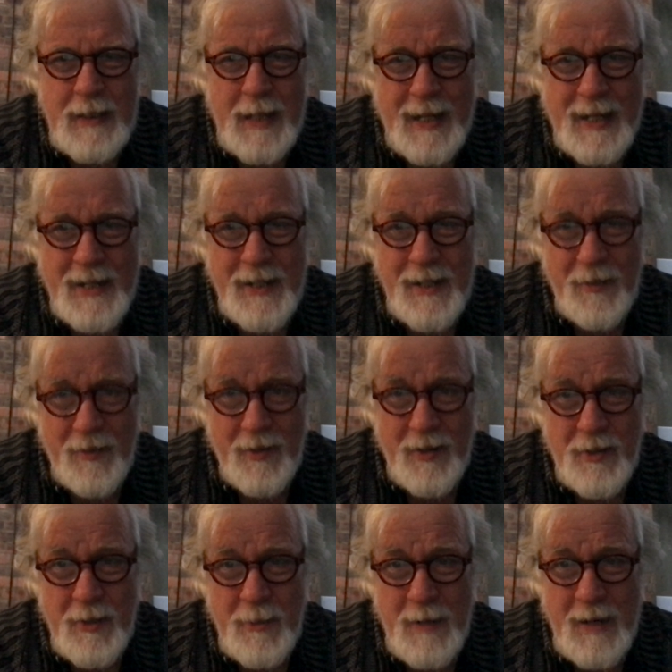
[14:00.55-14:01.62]
Andy
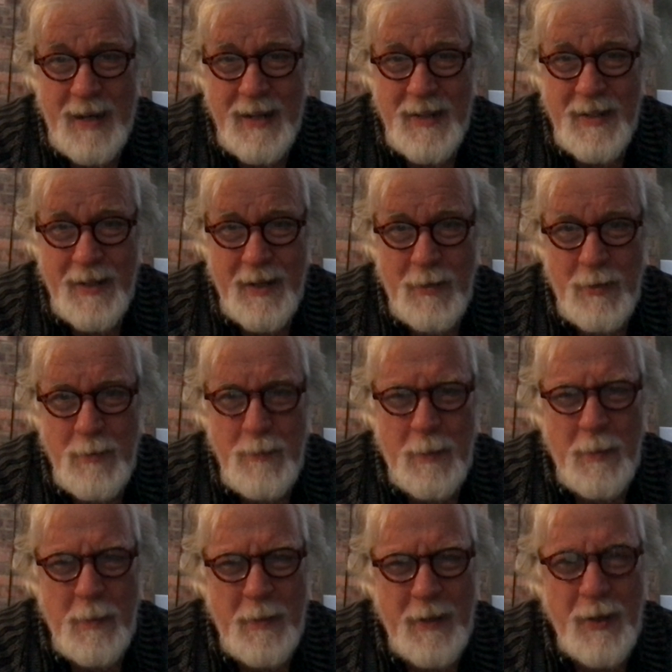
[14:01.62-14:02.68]
advises me later that I was
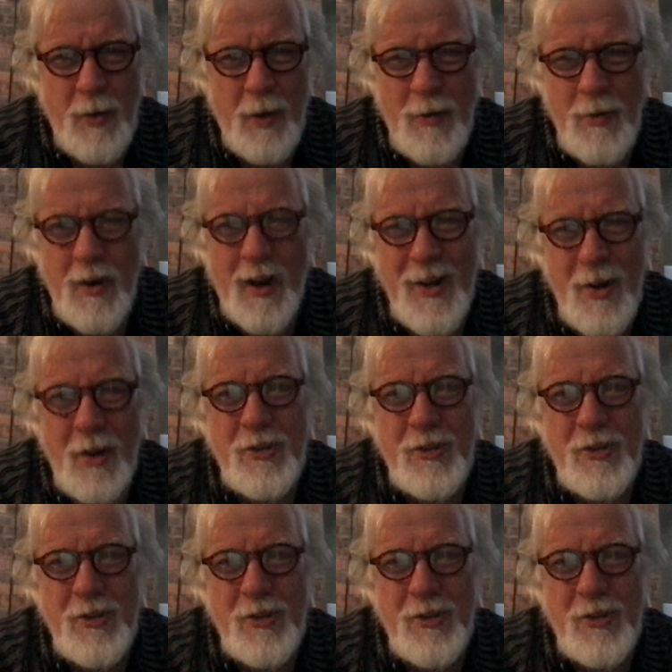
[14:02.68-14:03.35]
probably quite right not